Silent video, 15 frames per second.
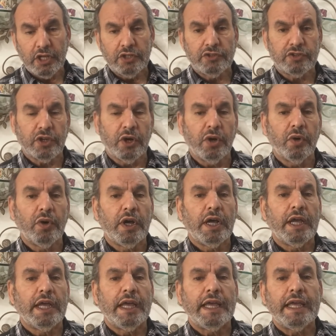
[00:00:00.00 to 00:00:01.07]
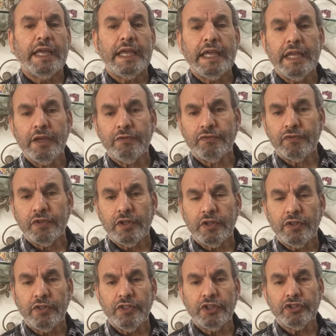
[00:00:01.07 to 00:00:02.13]
So if
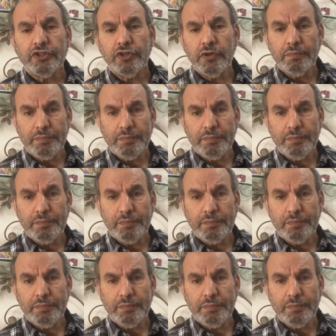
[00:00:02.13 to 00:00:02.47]
the two